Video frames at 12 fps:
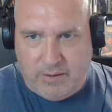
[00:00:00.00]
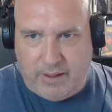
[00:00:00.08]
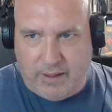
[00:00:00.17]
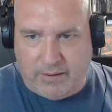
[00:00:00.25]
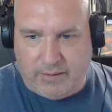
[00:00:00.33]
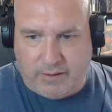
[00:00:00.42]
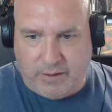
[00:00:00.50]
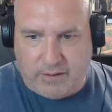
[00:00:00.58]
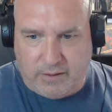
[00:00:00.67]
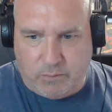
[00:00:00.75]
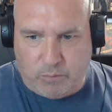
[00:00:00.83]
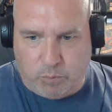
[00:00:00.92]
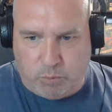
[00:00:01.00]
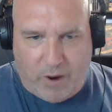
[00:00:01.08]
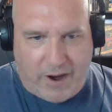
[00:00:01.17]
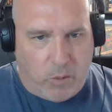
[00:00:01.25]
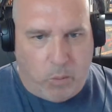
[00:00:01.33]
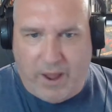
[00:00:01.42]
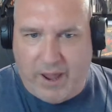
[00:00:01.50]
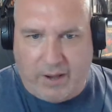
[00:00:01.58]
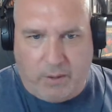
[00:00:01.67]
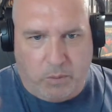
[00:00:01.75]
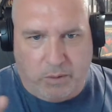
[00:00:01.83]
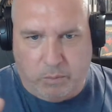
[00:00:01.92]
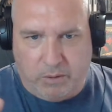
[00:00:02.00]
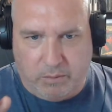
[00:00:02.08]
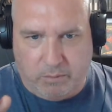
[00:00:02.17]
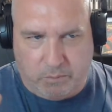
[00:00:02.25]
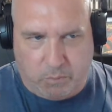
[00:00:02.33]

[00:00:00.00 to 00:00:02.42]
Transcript: And right away, when